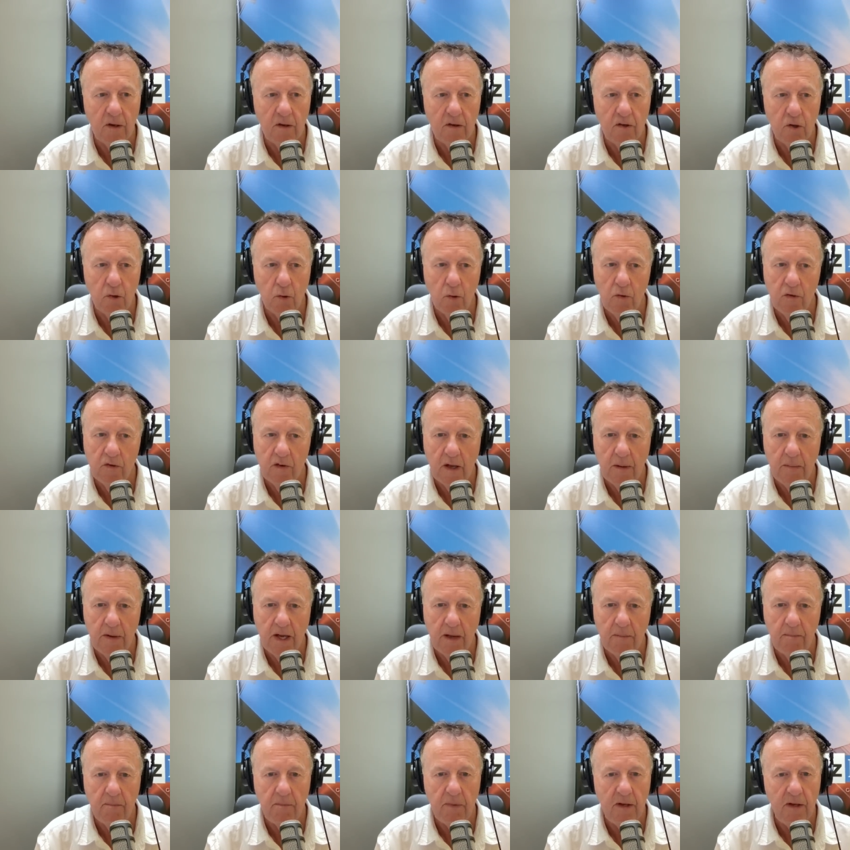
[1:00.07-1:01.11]
Uh, Sean's
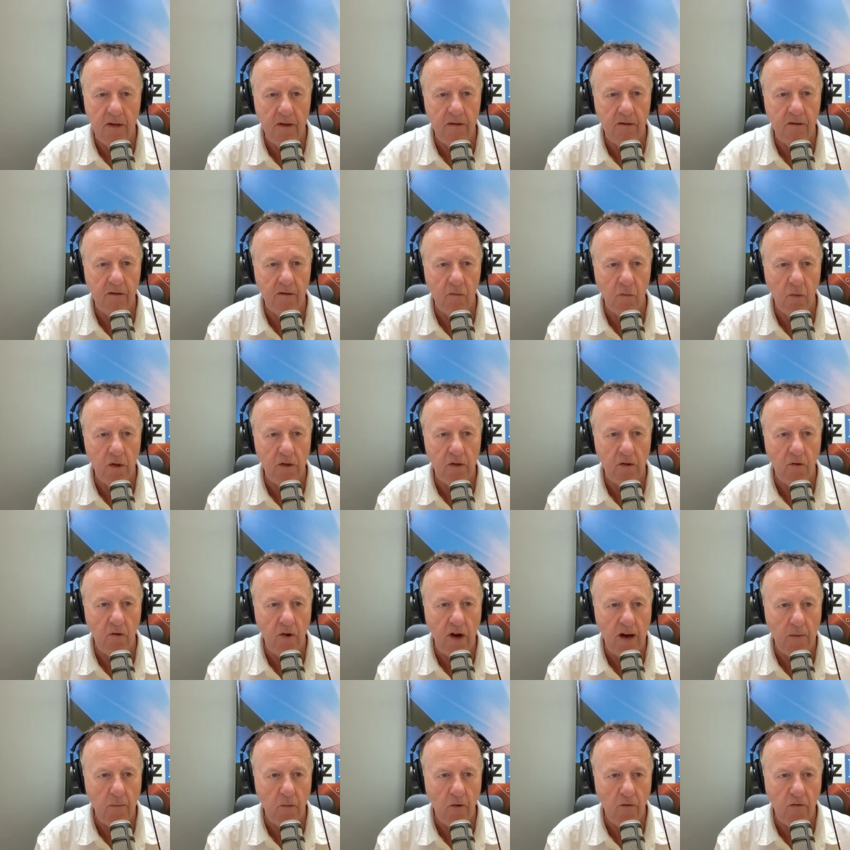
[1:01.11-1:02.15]
coming up. He's with
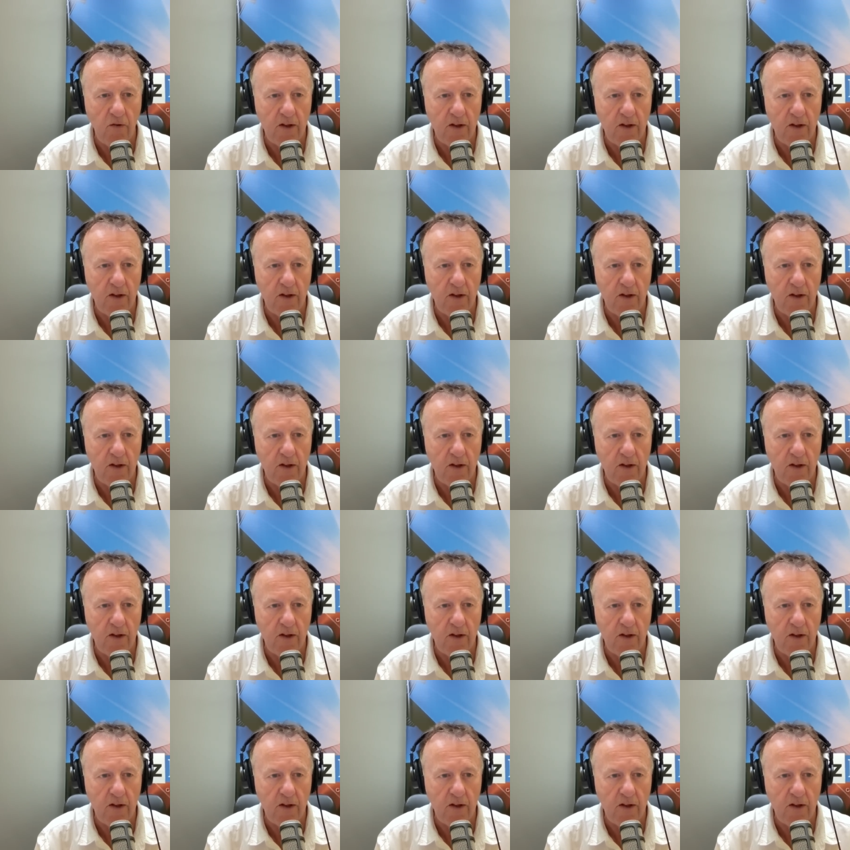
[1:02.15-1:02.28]
Ranmore